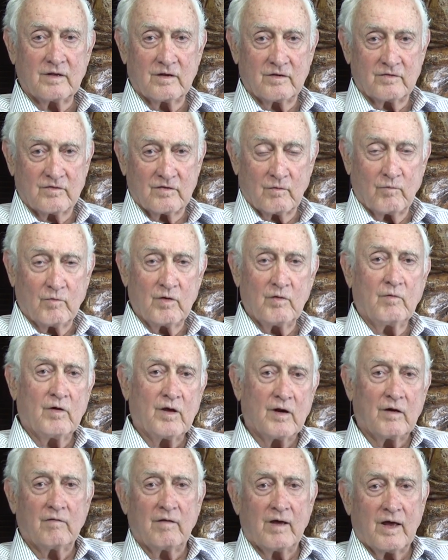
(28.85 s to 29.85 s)
And so we
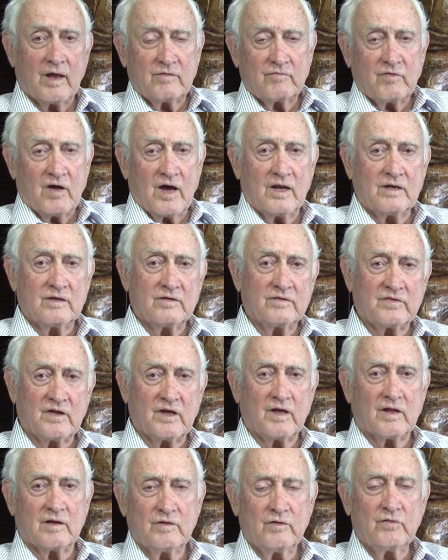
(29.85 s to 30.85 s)
went around trying to
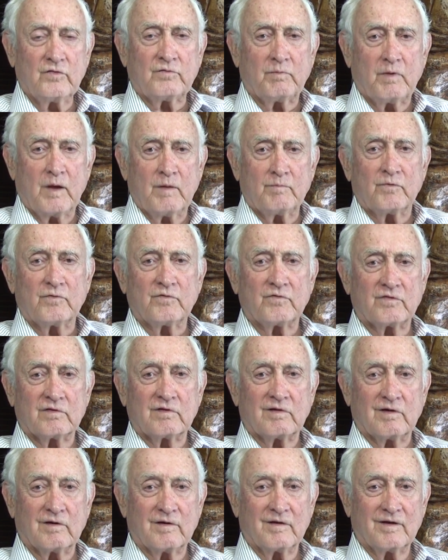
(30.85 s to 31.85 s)
sell newspapers
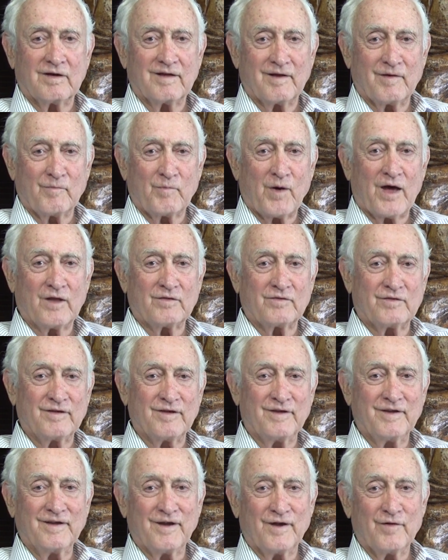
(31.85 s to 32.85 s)
uh, about the
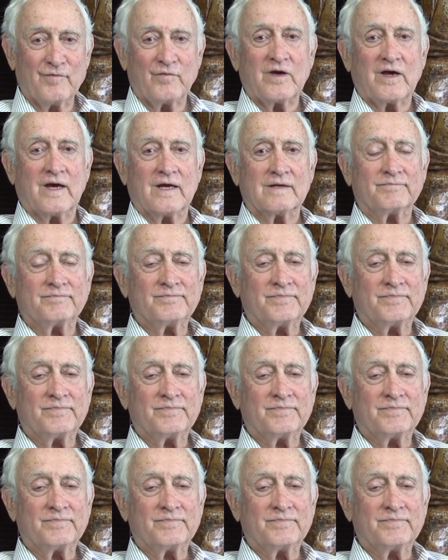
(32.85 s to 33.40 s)
event.